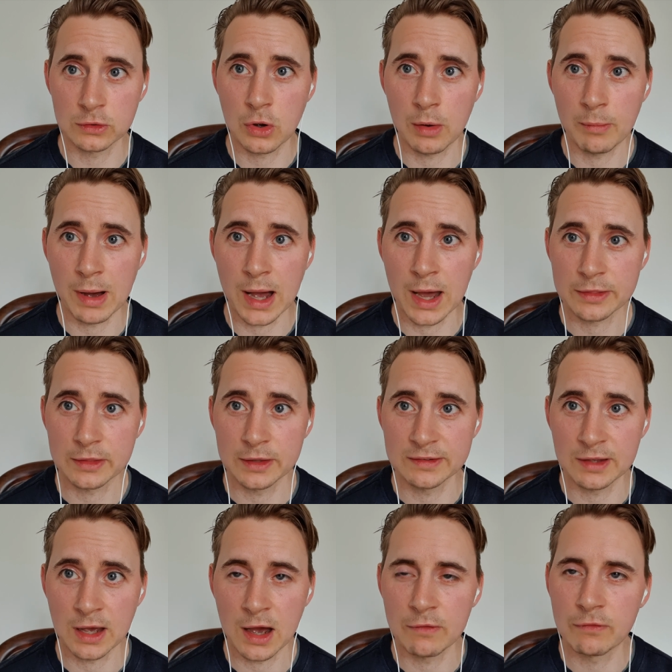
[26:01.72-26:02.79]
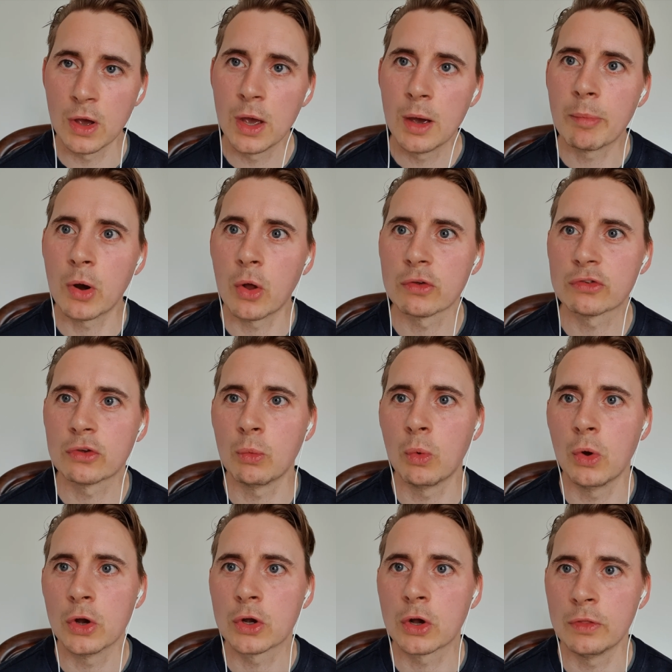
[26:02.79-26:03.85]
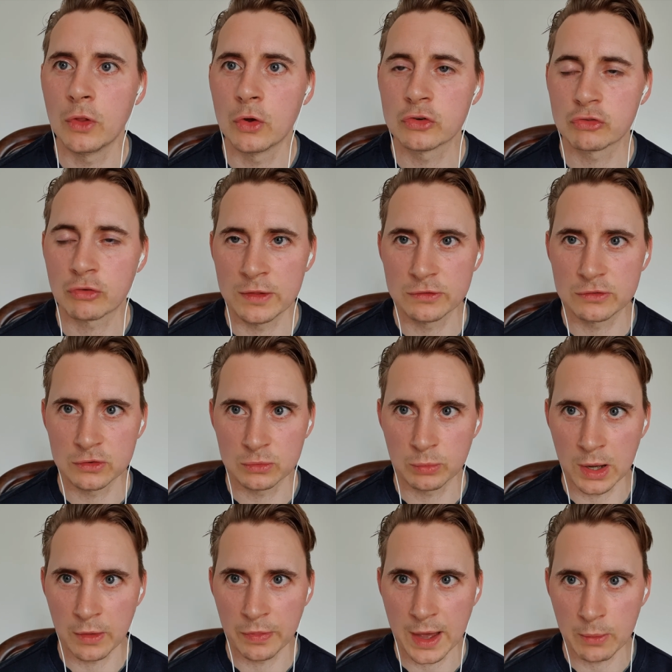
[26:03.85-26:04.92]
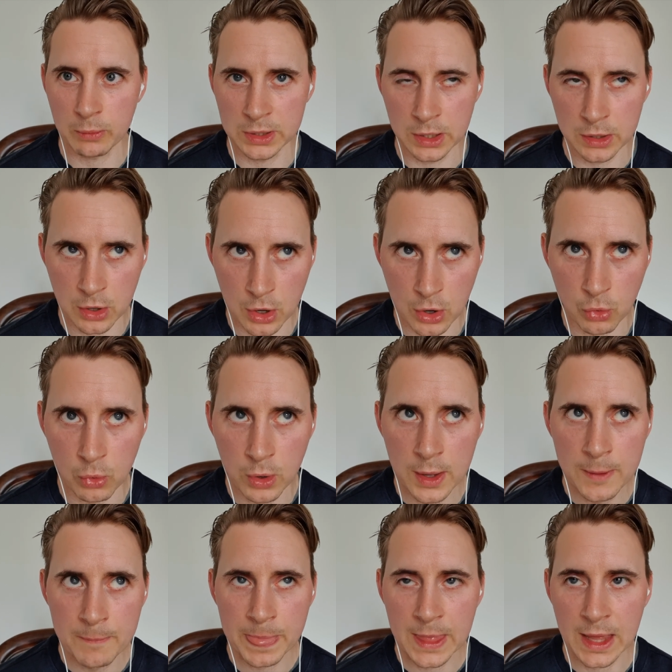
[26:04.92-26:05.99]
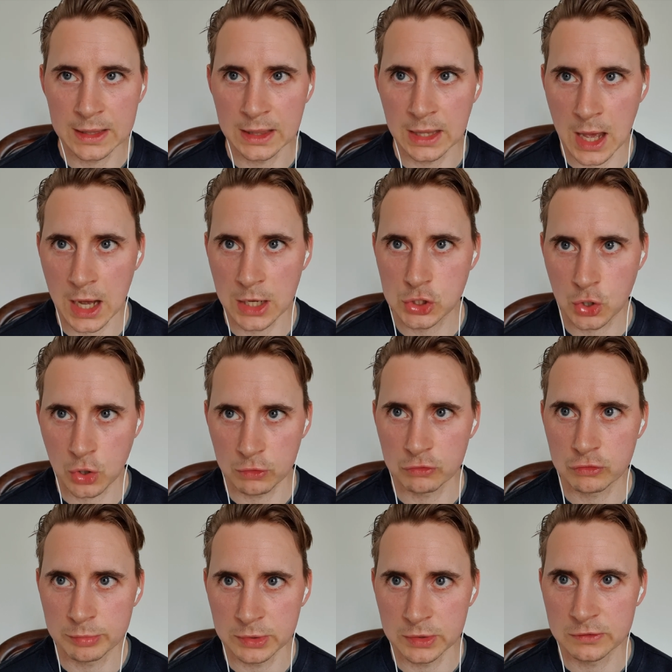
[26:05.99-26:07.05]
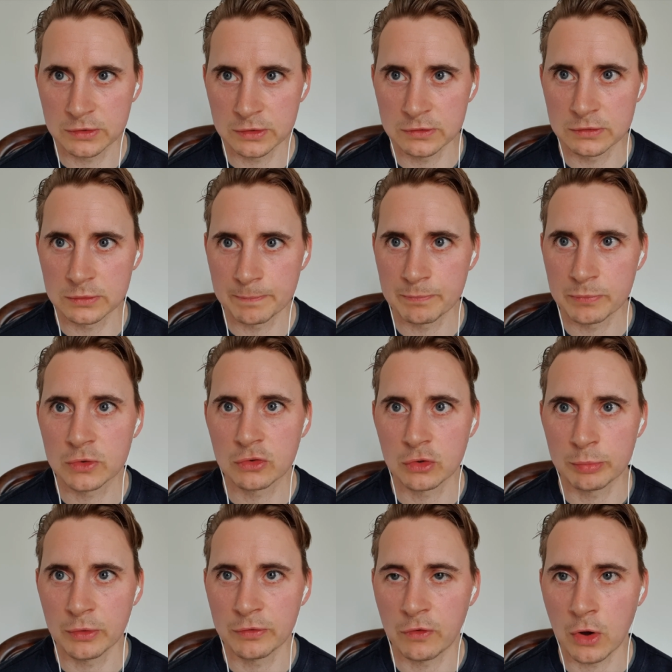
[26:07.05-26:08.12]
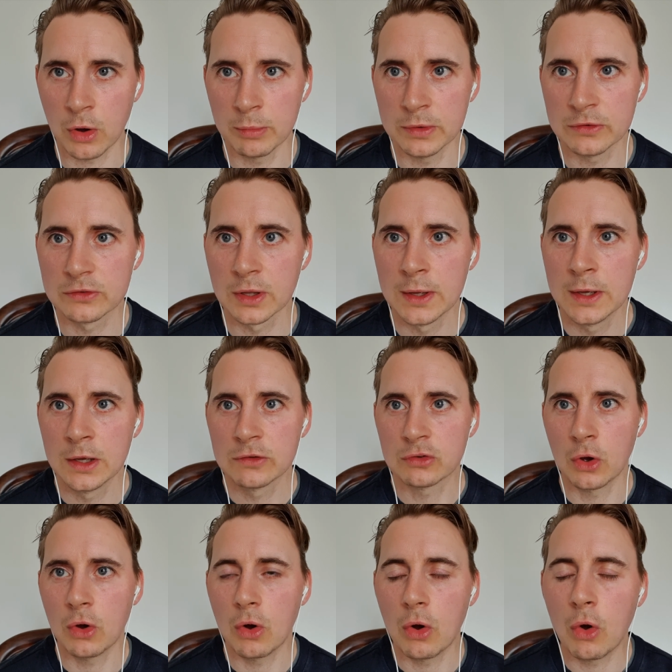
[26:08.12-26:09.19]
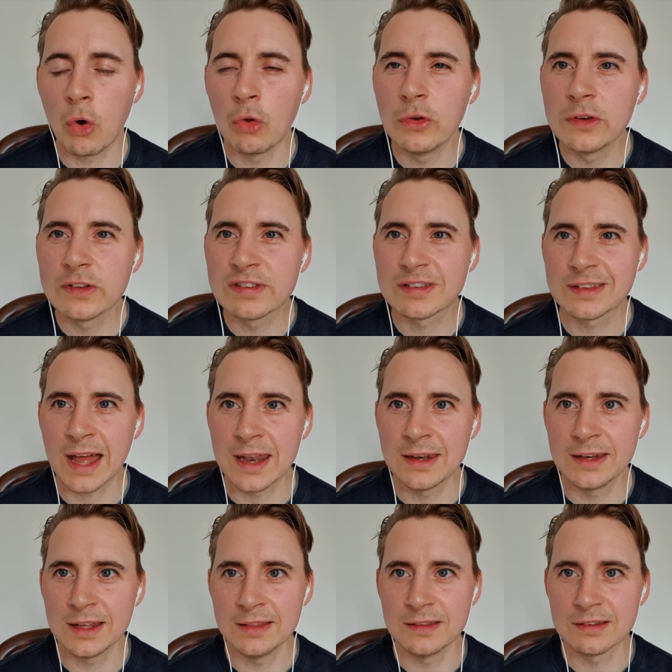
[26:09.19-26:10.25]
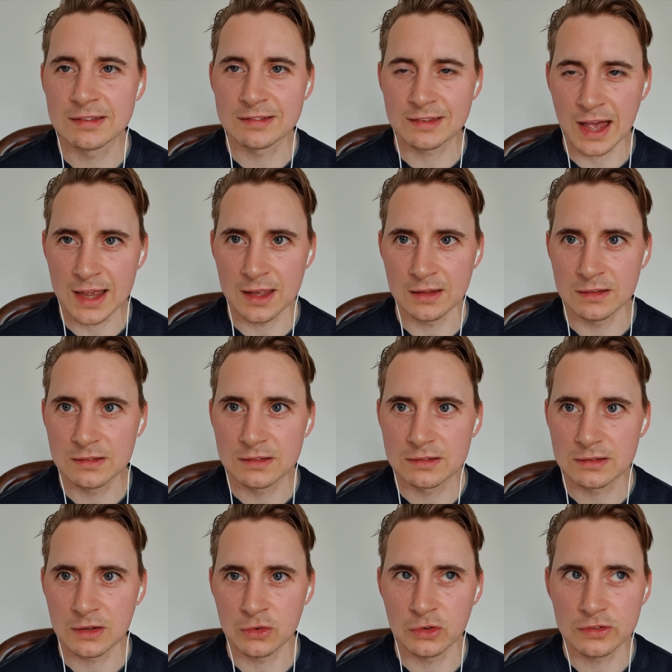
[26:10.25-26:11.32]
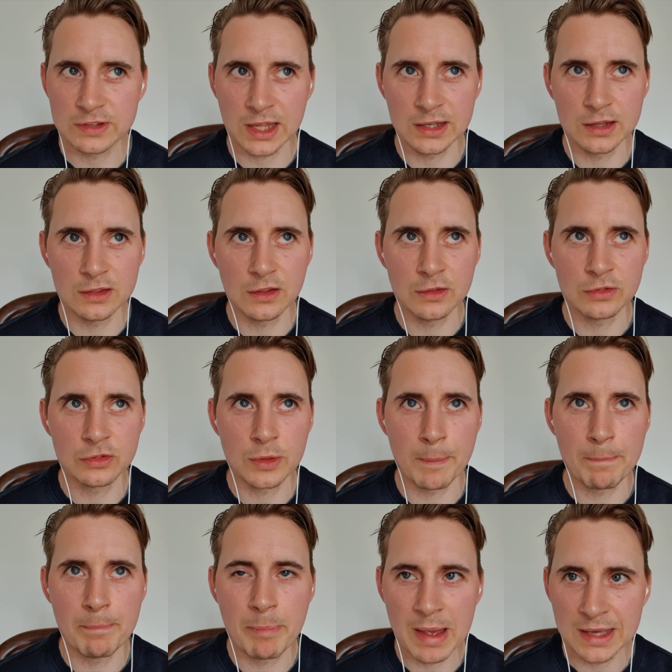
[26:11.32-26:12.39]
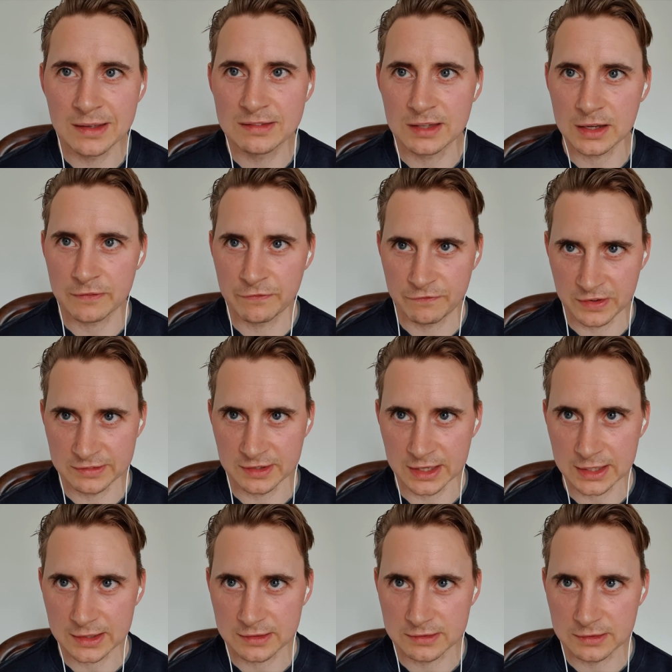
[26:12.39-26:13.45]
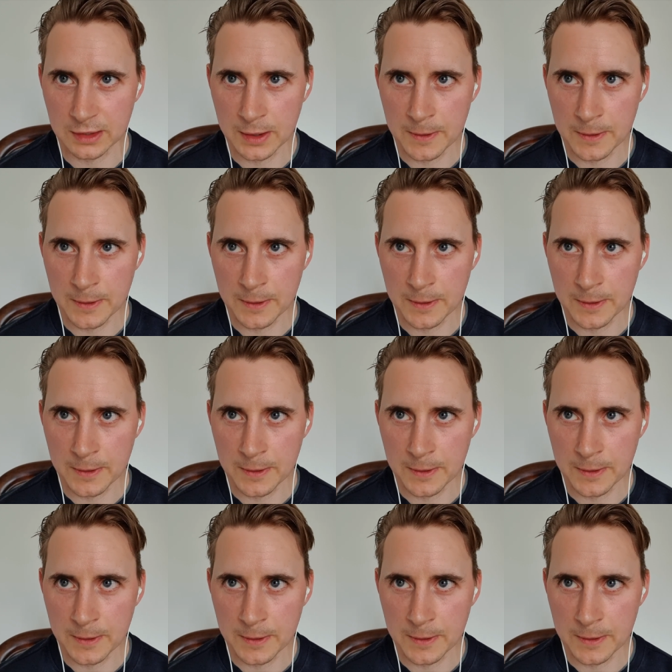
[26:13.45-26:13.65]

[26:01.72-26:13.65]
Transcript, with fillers: combat athletes have, but also work on those strengths as well that we know are large contributors to performance. So understanding the science, understanding the, the basic physics